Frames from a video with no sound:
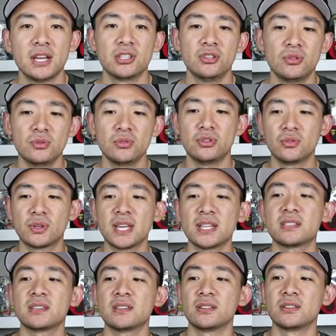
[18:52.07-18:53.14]
you you
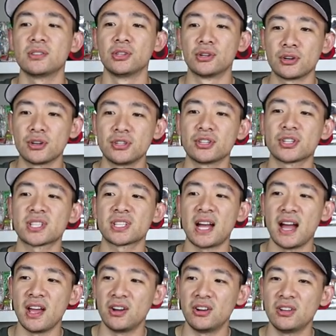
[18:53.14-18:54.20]
get to learn your
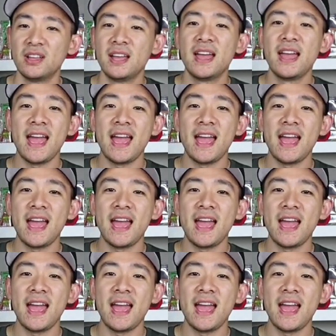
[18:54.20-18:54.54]
style